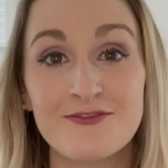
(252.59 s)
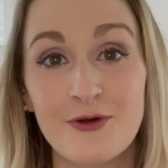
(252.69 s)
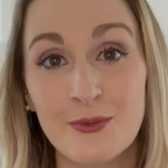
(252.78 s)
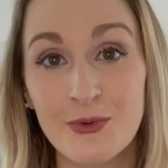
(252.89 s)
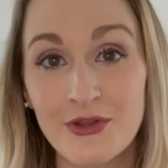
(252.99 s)

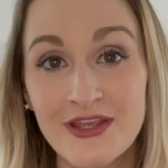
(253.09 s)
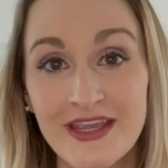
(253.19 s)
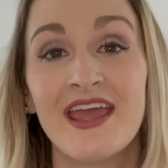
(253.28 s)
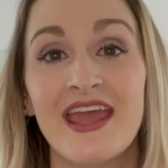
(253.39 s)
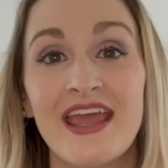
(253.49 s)
foam
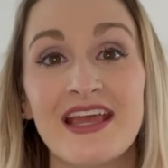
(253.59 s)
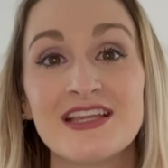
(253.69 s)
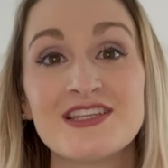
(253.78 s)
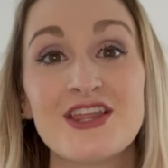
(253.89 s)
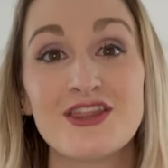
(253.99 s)
rolling
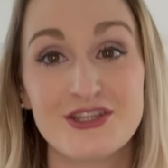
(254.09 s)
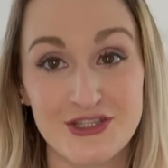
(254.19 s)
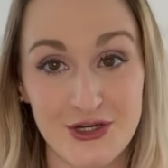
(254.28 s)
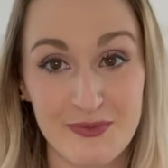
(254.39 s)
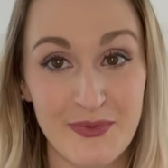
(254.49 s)
and the
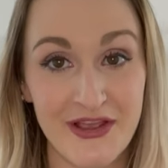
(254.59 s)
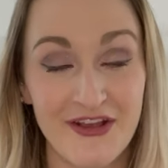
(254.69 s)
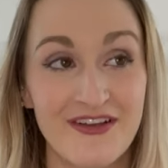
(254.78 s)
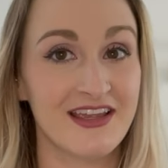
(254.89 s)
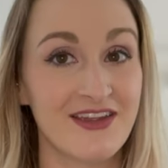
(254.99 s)
chirp
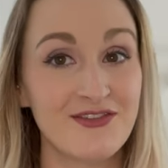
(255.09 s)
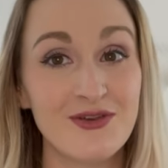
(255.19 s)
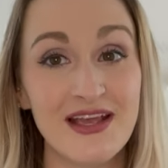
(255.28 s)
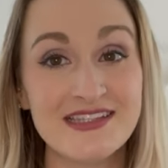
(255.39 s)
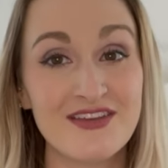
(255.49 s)
wheel. If you
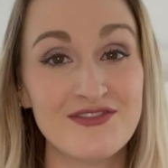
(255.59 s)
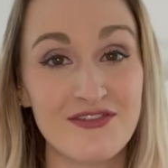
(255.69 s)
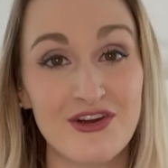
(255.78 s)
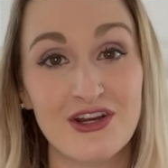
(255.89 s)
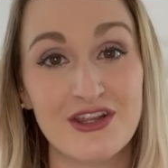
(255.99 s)
guys have
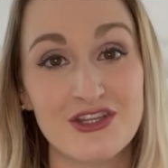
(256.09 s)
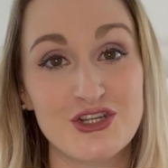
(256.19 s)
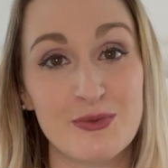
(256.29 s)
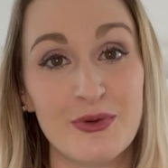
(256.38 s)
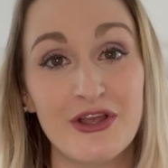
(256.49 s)
never heard of the
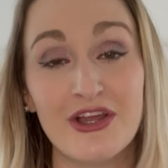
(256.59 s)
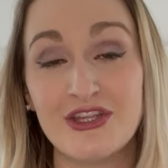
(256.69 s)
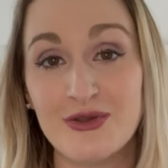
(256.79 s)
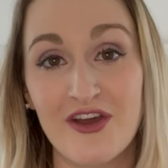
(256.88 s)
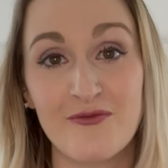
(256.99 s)
chirp wheel
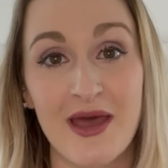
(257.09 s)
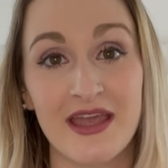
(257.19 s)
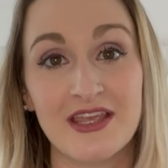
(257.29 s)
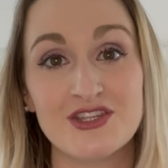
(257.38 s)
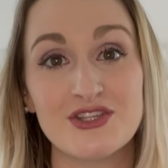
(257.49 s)
and you have
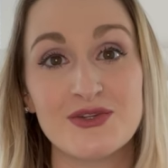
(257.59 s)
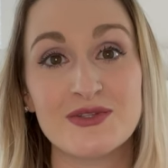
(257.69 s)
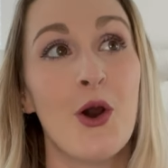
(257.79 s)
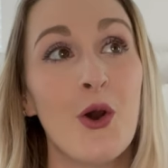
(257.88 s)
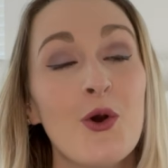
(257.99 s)
back
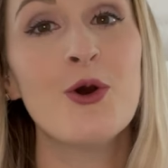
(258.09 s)
issues, oh